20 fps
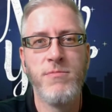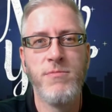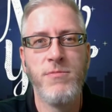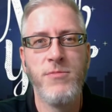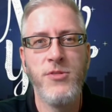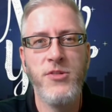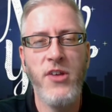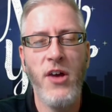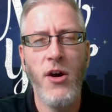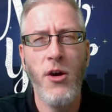
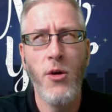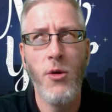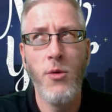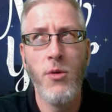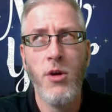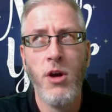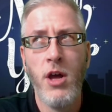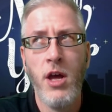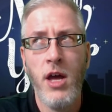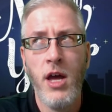So,
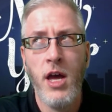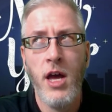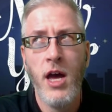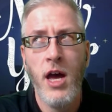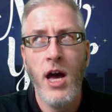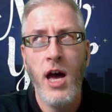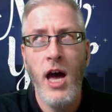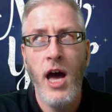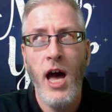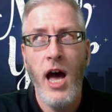
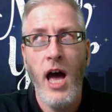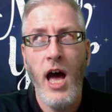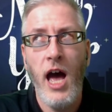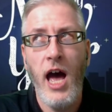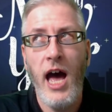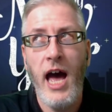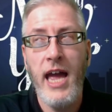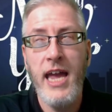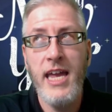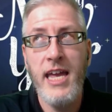
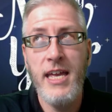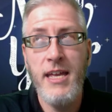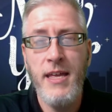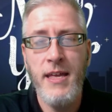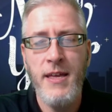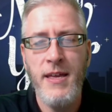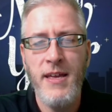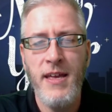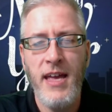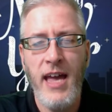
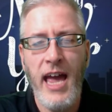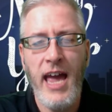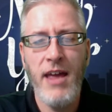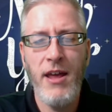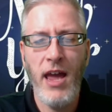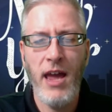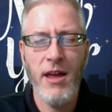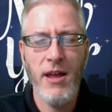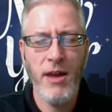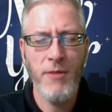
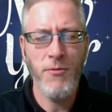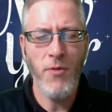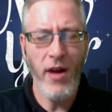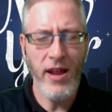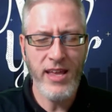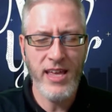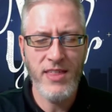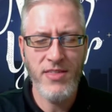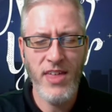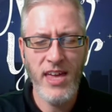and
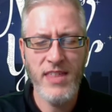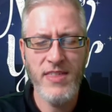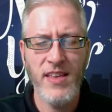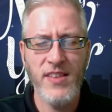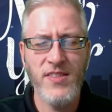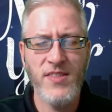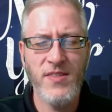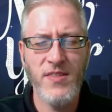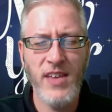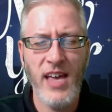one thing that
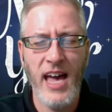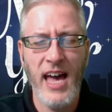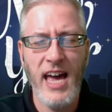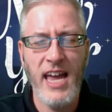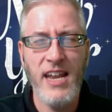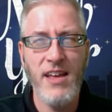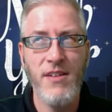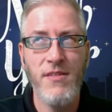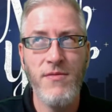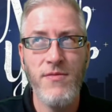
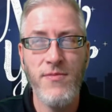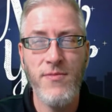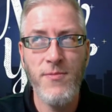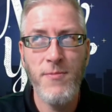kind of